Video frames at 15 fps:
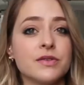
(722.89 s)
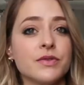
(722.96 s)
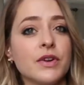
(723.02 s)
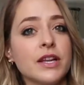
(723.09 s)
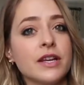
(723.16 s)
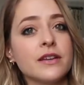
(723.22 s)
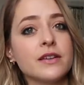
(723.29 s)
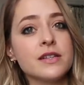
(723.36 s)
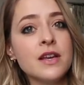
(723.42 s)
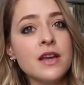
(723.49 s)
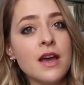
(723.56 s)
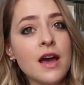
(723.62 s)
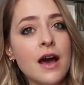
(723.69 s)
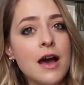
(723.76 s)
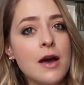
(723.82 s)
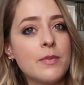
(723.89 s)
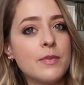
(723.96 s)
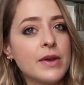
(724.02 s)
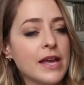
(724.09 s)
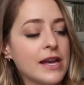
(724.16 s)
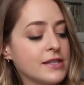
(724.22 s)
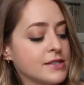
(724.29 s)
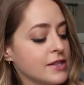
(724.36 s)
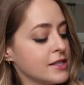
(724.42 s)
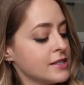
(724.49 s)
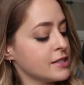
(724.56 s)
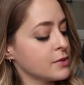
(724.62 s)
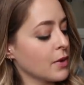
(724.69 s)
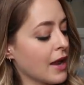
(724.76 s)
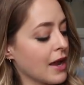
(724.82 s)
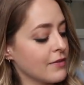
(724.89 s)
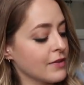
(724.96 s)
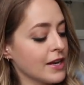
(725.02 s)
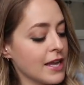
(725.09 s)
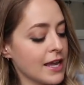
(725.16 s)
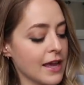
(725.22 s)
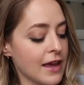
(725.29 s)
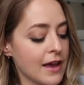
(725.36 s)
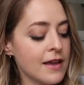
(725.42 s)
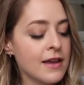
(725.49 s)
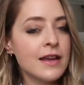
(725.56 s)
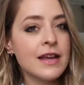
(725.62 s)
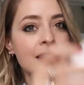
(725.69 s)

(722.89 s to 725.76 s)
it's really good. But yeah, so this is what I have in here.